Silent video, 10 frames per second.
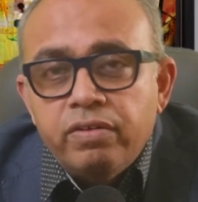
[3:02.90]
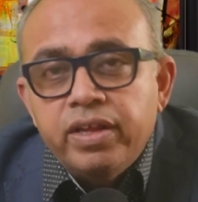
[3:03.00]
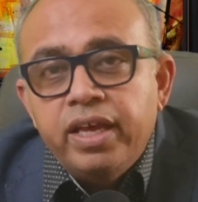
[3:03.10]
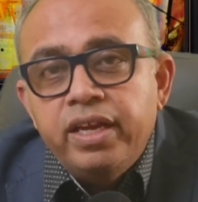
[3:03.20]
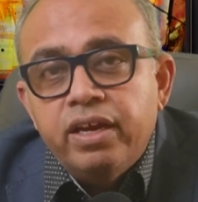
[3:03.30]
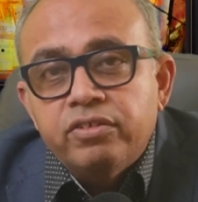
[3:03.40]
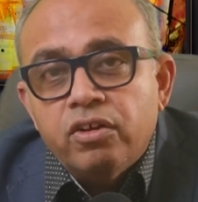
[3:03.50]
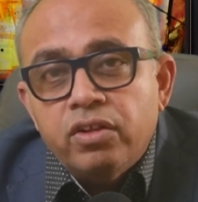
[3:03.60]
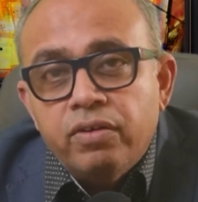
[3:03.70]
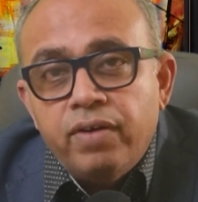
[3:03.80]
areas
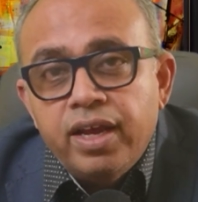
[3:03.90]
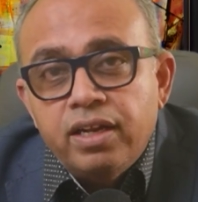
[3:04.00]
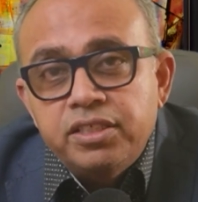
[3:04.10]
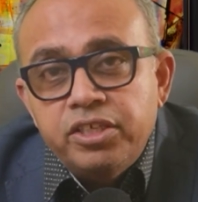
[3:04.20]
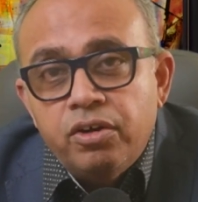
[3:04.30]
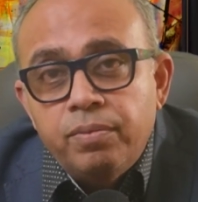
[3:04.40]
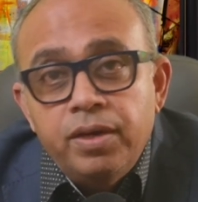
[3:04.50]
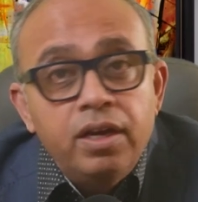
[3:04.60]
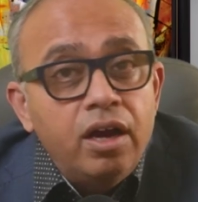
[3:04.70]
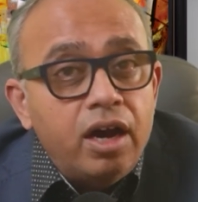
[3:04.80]
on the viral genome
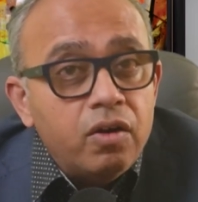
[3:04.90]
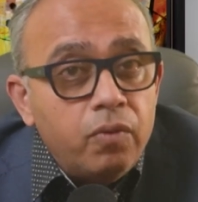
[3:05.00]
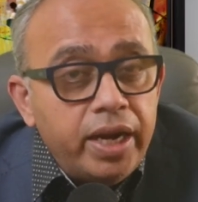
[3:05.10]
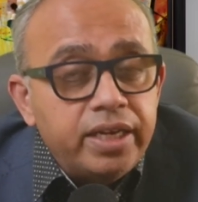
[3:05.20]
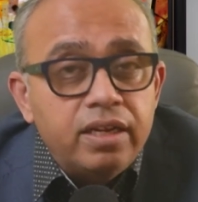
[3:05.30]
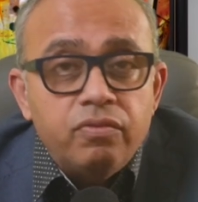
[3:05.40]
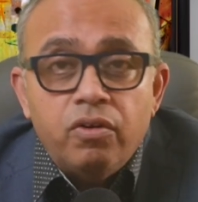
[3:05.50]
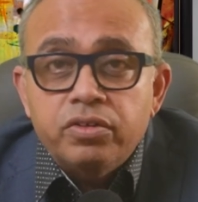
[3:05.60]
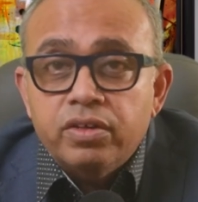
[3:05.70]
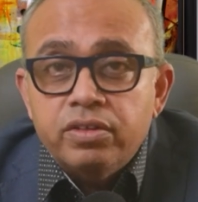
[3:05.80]
are vital for
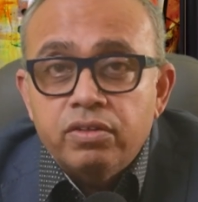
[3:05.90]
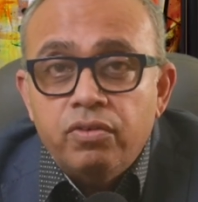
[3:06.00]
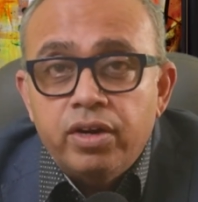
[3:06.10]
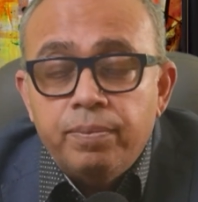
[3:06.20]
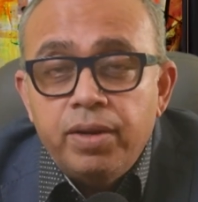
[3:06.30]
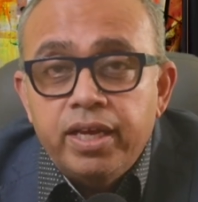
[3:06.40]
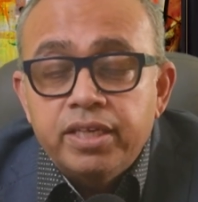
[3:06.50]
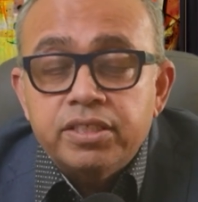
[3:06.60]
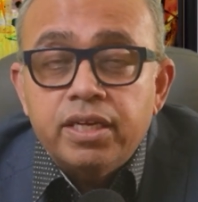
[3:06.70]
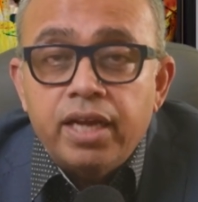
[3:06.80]
successful
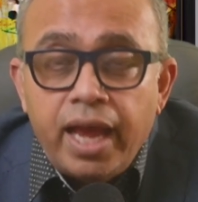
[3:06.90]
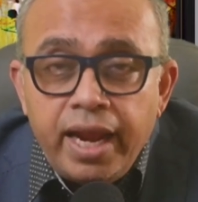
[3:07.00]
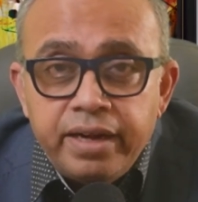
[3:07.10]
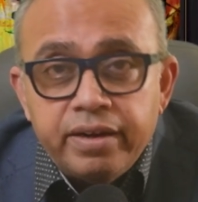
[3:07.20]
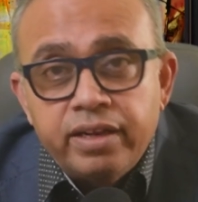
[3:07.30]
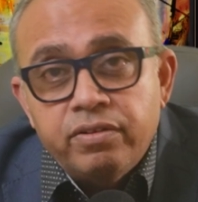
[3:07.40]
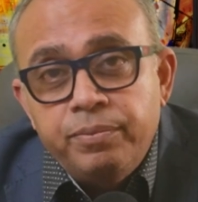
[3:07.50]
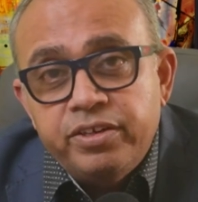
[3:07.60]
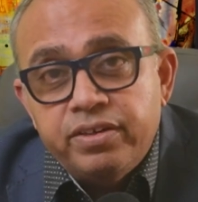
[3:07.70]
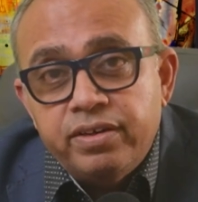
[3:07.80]
replication and
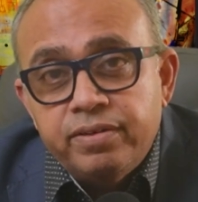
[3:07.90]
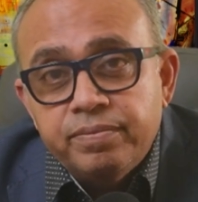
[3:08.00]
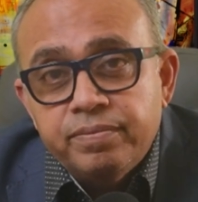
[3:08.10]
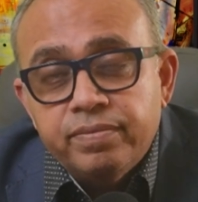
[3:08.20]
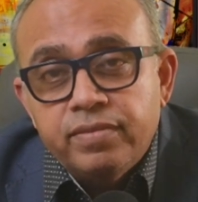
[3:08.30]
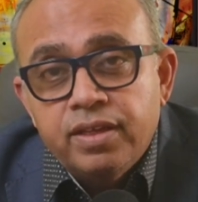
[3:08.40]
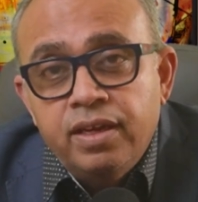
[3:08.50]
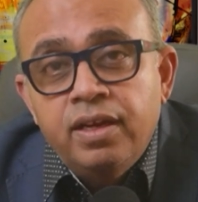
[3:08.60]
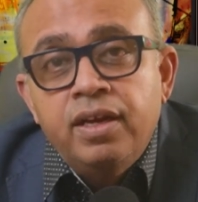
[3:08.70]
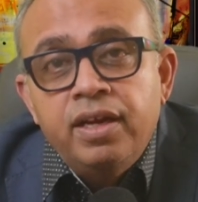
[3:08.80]
transmission.
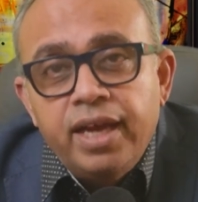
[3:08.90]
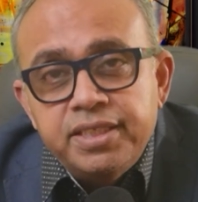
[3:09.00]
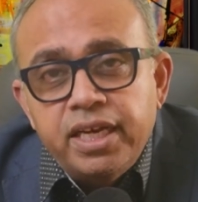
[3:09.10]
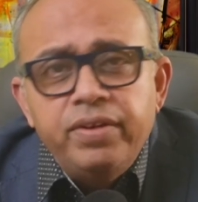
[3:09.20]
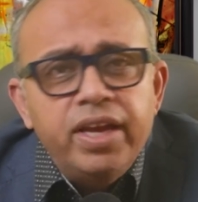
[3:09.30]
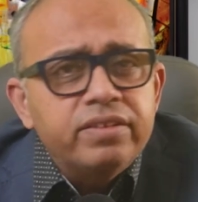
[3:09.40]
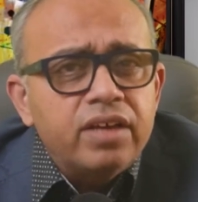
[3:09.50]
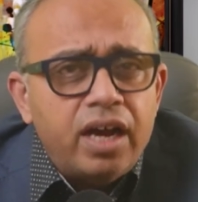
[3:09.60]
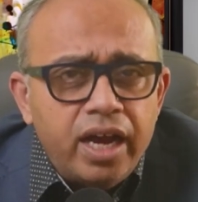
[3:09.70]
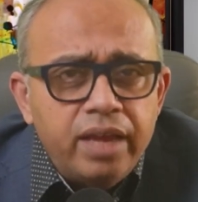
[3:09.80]
HIV has a
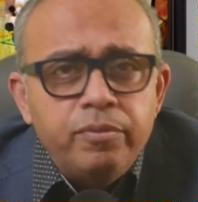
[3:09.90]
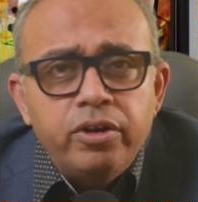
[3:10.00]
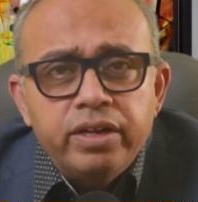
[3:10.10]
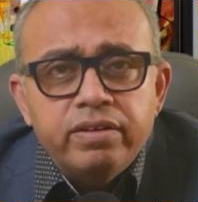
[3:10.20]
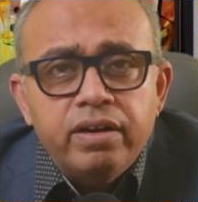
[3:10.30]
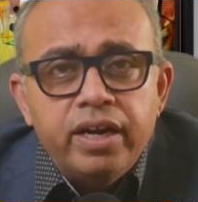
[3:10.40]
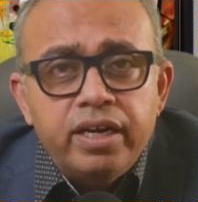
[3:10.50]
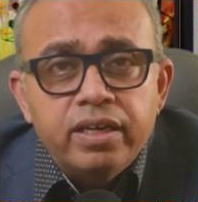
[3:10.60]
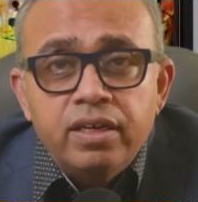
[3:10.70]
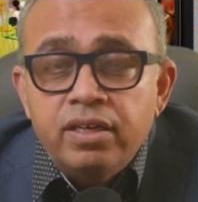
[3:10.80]
high mutation rate,
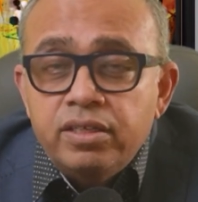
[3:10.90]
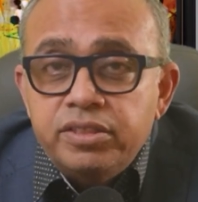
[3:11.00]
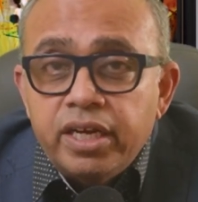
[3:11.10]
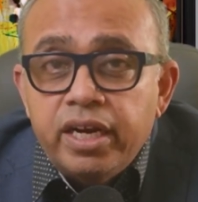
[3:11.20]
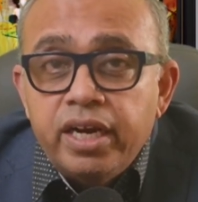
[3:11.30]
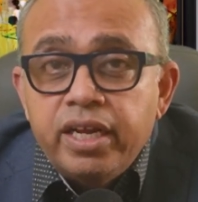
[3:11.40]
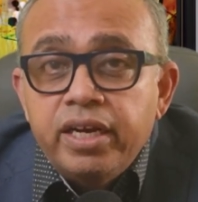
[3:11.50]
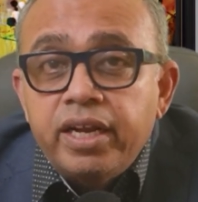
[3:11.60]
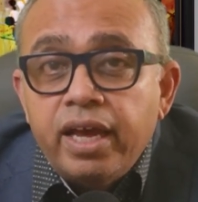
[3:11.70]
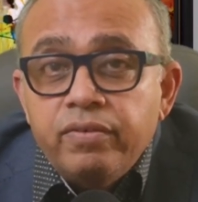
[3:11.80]
generating
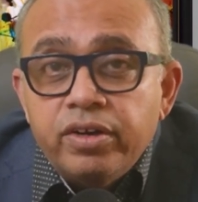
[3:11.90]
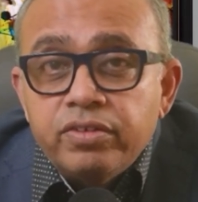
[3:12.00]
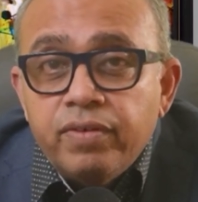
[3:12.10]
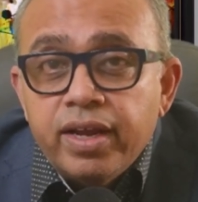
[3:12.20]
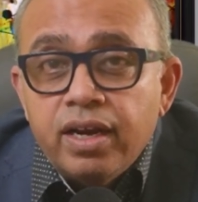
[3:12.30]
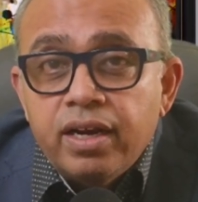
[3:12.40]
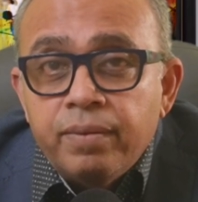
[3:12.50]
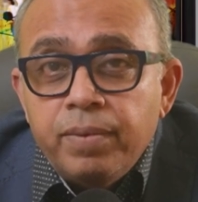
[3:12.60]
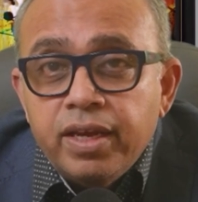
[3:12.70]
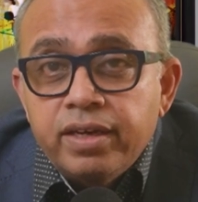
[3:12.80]
diverse viral
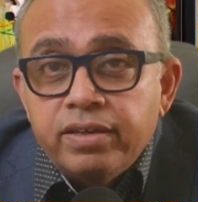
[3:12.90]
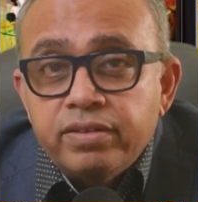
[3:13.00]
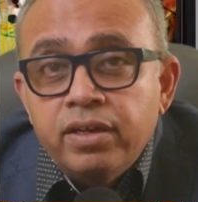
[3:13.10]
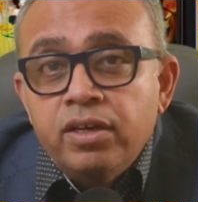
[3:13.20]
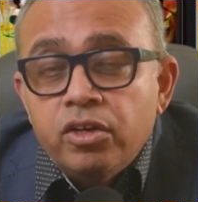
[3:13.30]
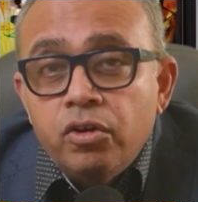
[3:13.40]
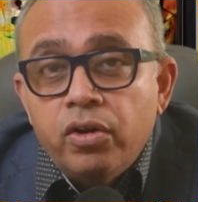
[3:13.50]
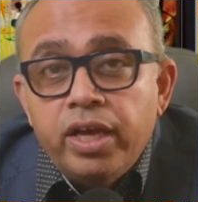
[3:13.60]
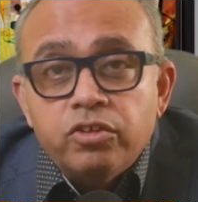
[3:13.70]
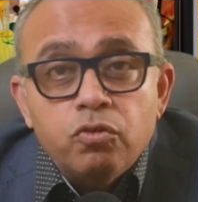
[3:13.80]
replicants known
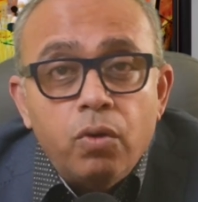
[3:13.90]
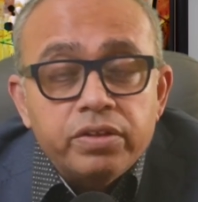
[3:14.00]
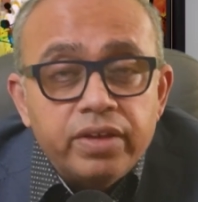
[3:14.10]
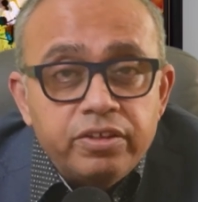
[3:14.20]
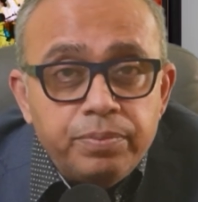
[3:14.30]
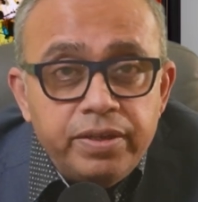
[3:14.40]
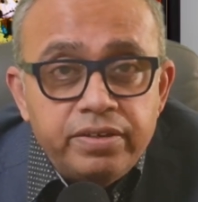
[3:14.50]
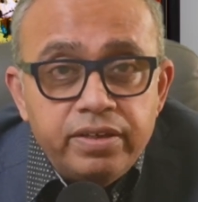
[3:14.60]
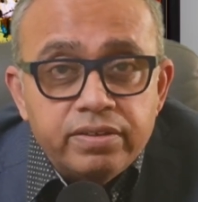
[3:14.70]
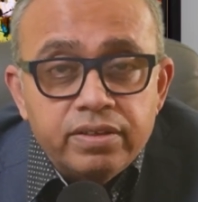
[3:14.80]
as quasi-species.